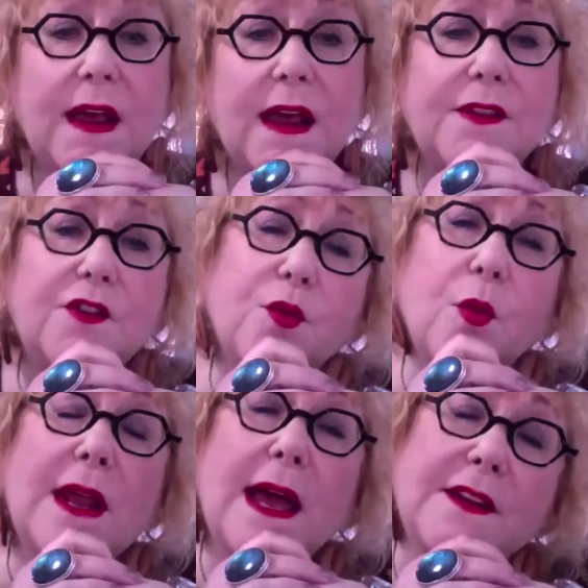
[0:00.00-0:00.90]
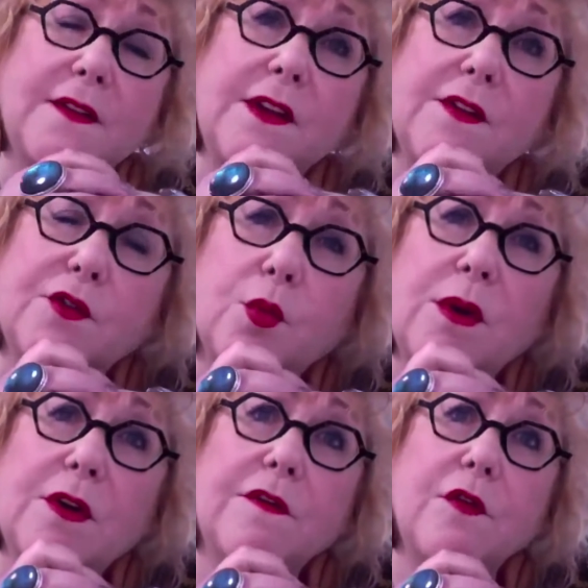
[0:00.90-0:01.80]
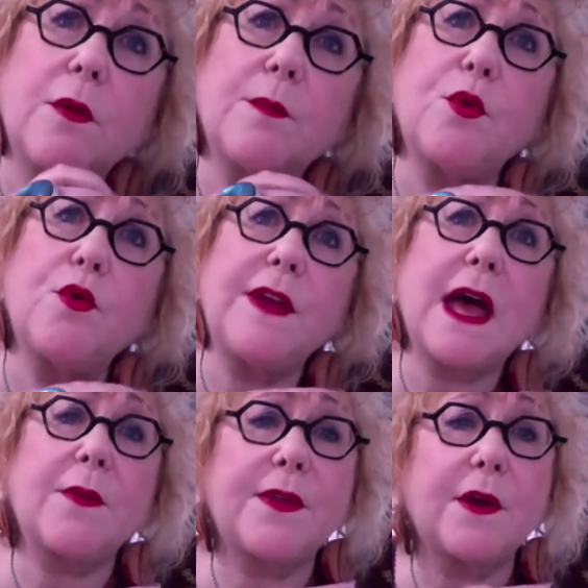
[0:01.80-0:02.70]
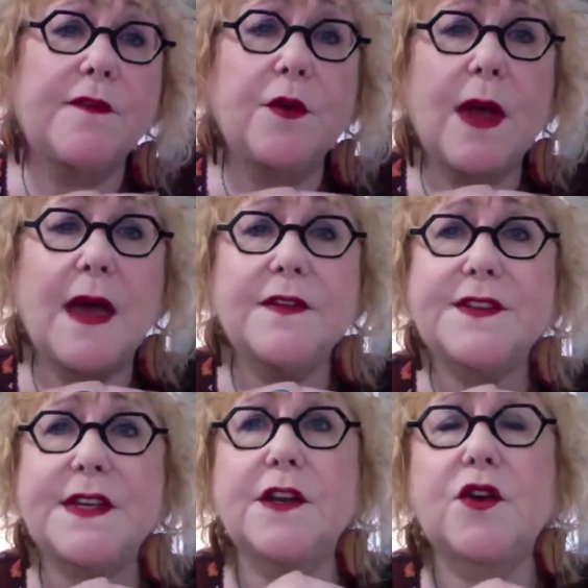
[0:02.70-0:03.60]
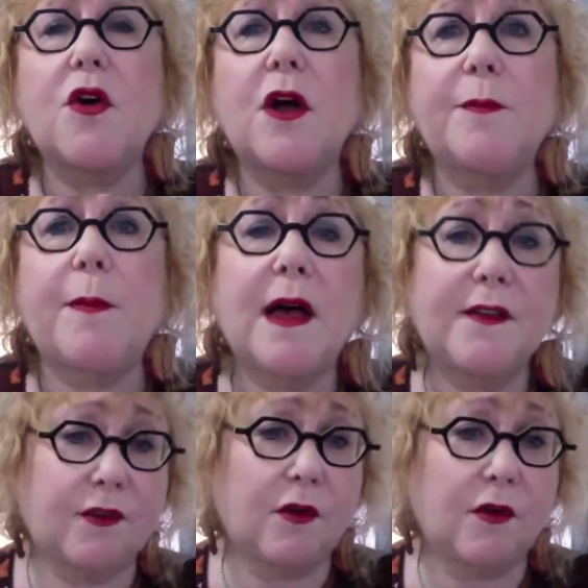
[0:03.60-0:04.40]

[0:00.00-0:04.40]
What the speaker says: And there's one activity, there's a wonderful movie out there, if you haven't seen it, called Puzzle.